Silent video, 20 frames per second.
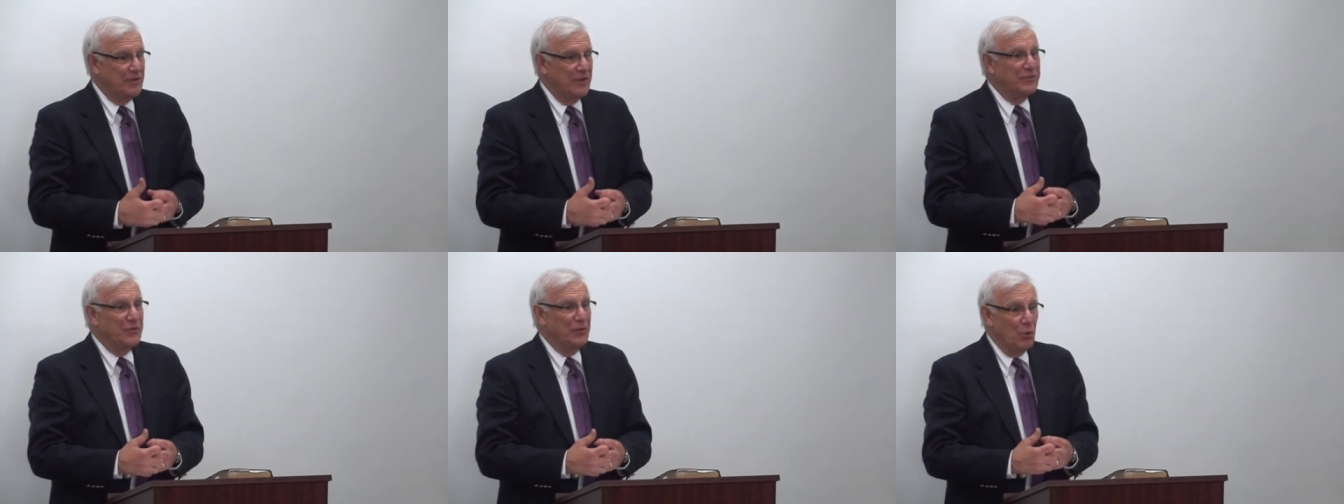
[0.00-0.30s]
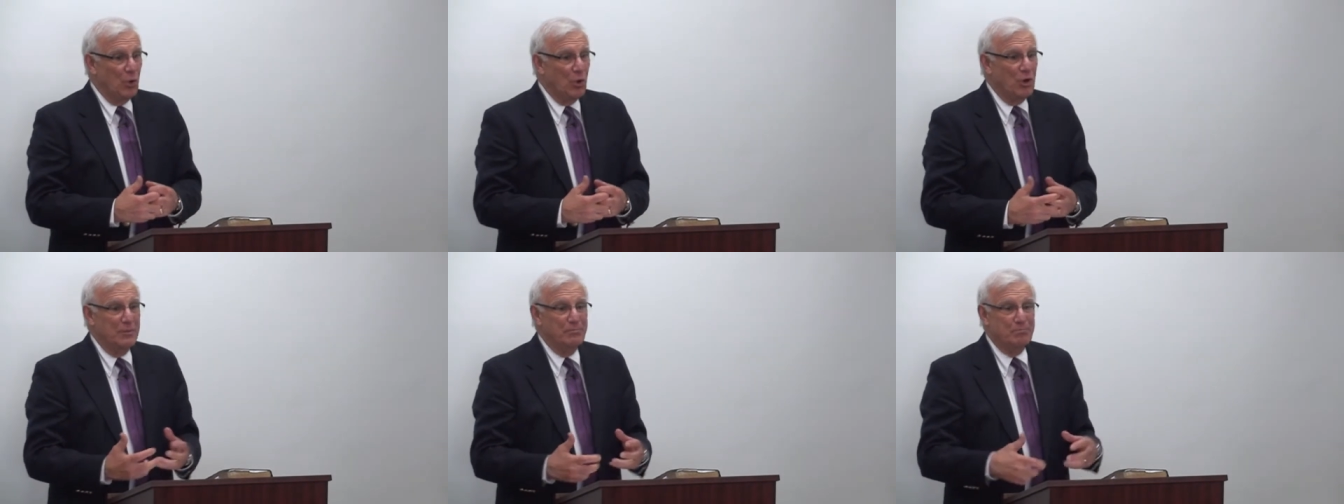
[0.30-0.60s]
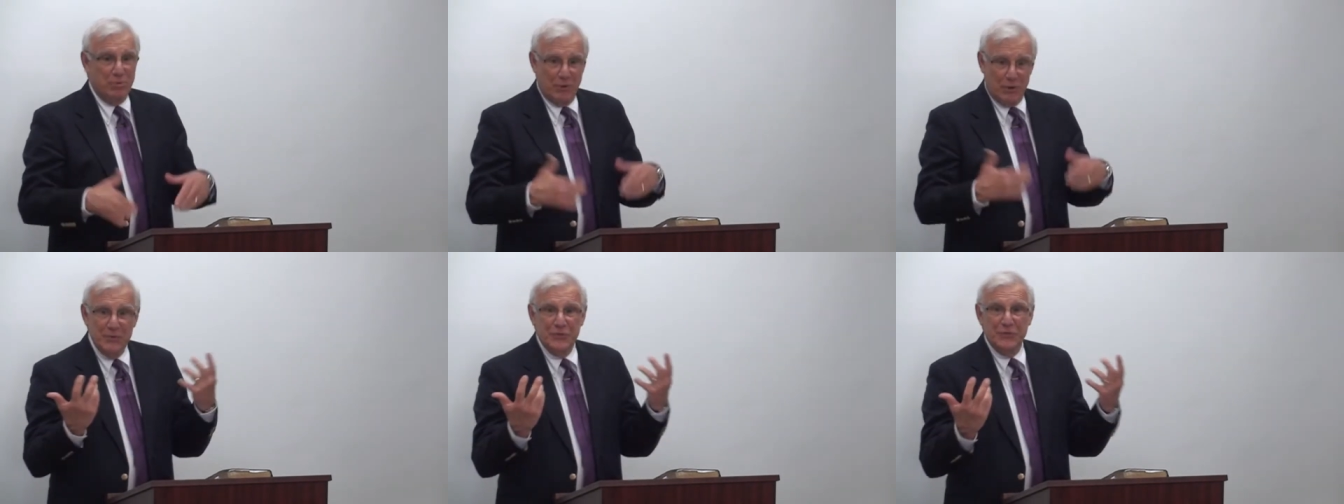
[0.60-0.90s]
that the
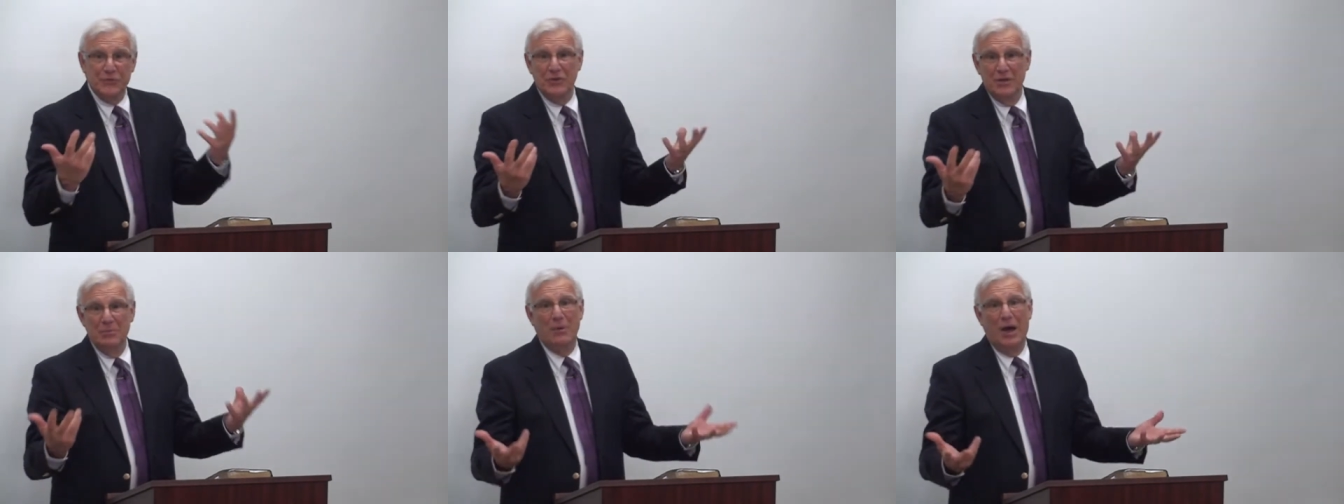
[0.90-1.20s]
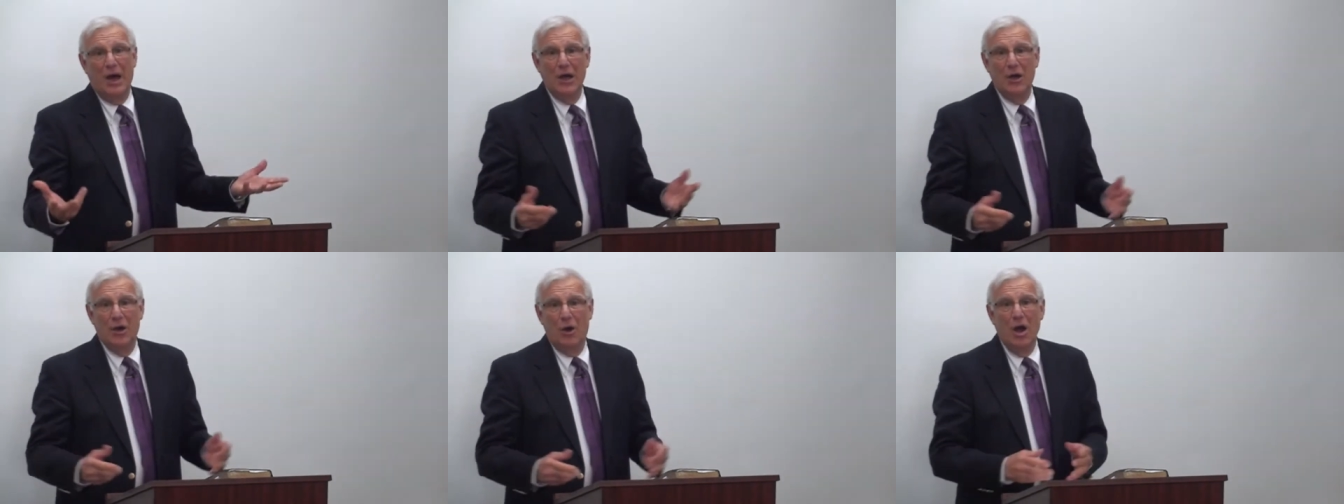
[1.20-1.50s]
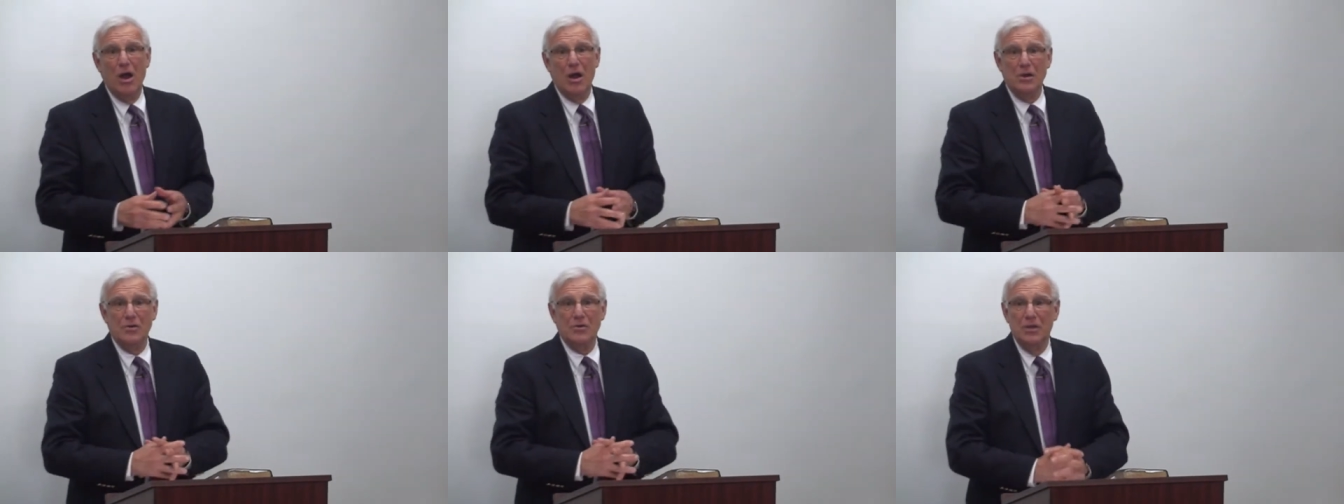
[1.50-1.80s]
Lord birthed in my
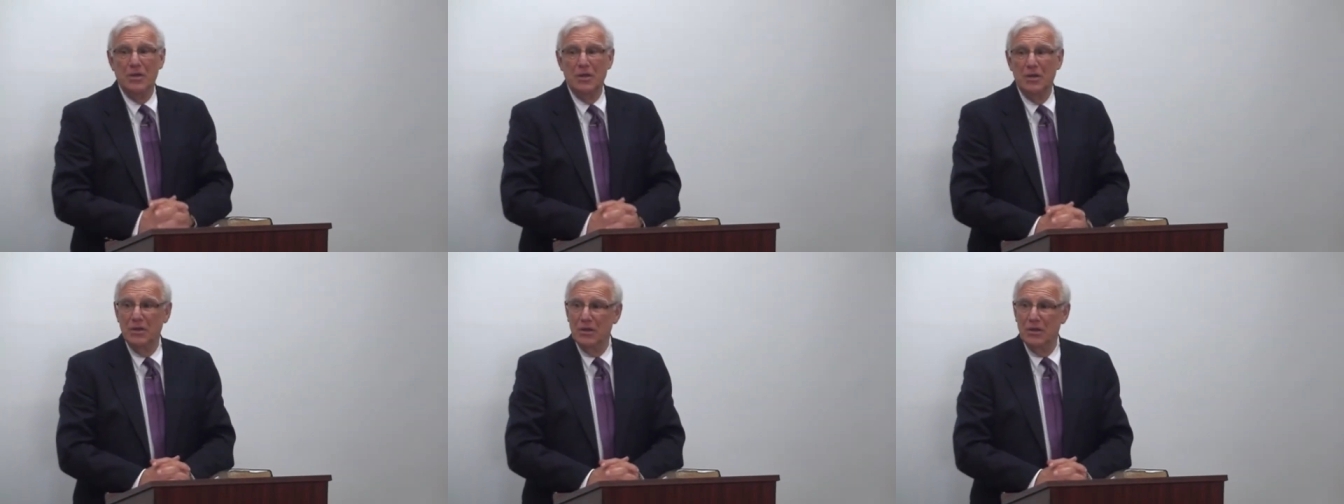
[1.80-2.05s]
heart